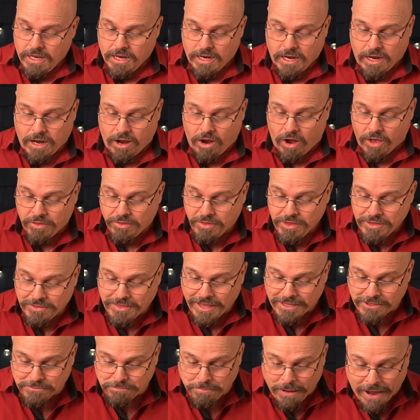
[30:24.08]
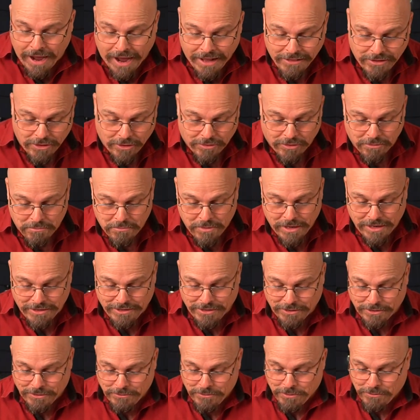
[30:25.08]
I think that's partly
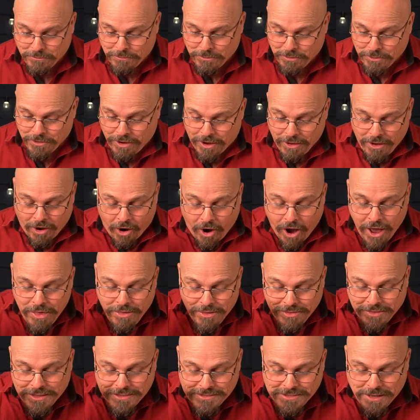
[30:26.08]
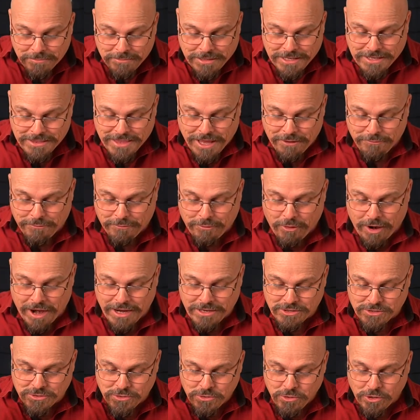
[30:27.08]
of I think there's something in that
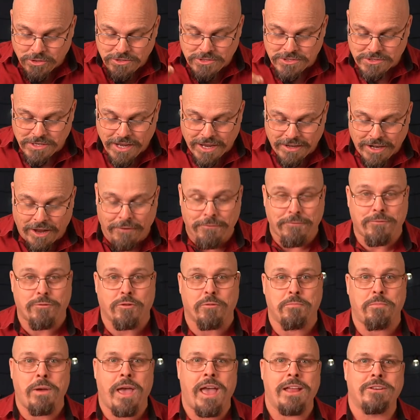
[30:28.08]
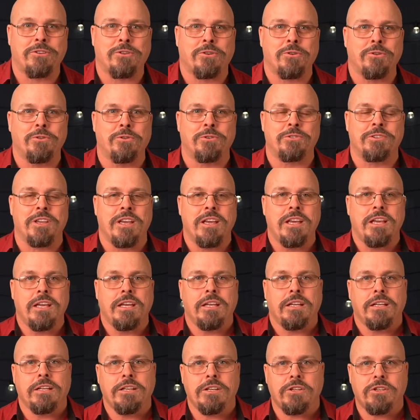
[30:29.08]
phrase, do not stand up for a bad cause.
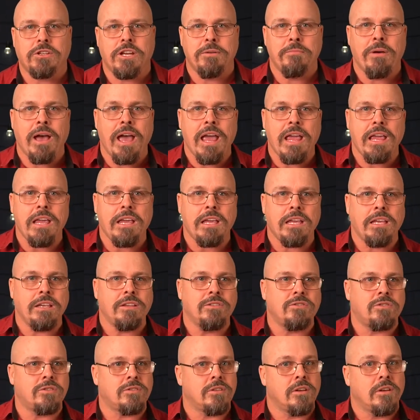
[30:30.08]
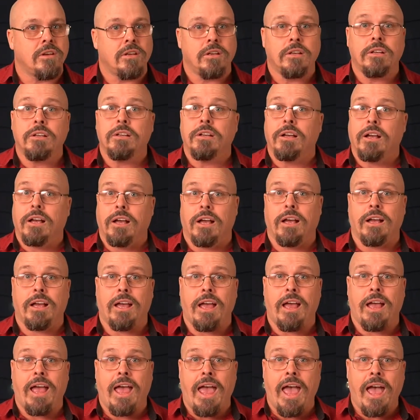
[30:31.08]
Shimei is
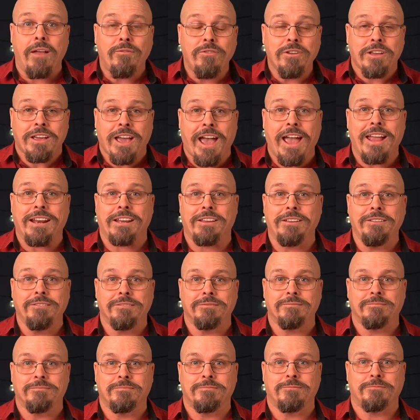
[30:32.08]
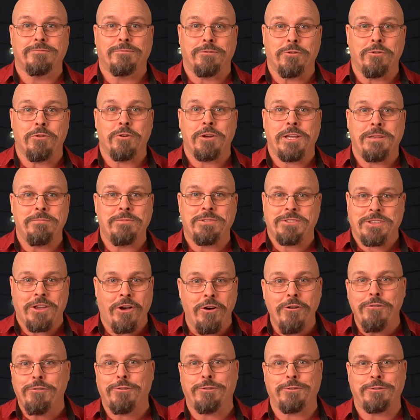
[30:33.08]
advocating for
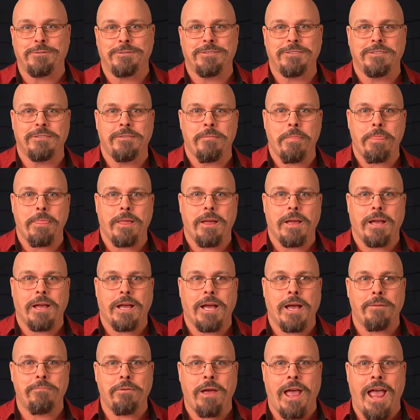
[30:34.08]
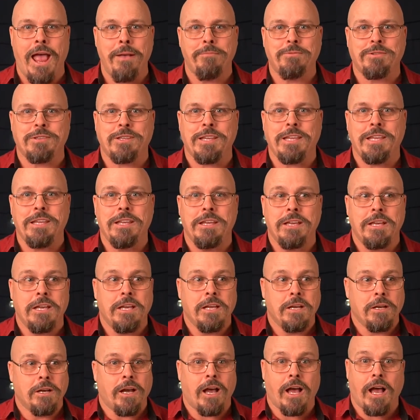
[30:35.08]
himself. Perhaps he,
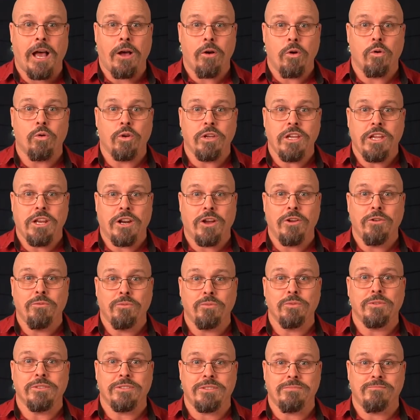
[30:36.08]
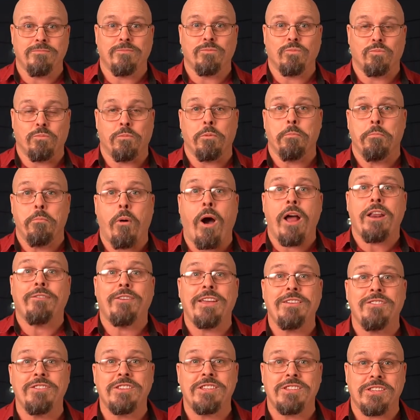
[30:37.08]
might have
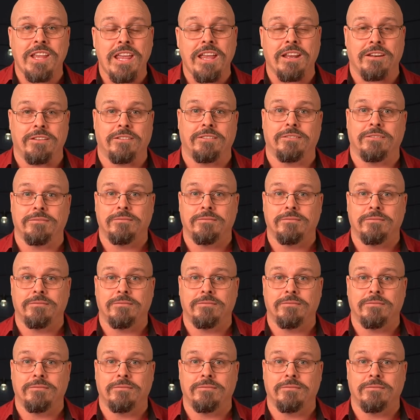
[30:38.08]
even said,